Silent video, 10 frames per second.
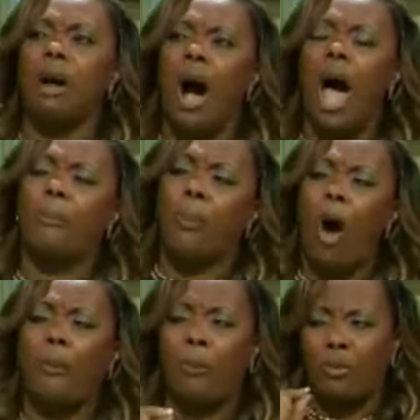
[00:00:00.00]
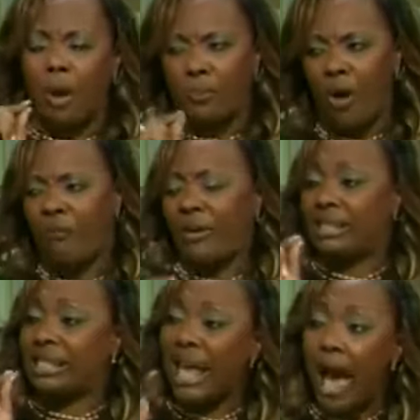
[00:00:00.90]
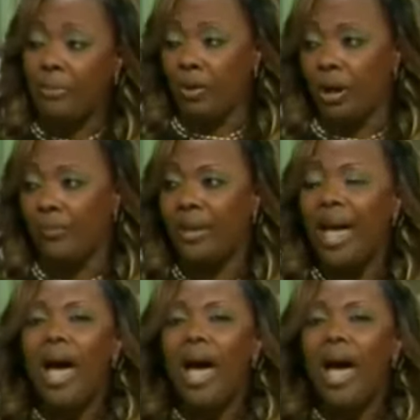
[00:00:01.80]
God brought the prophet Samuel,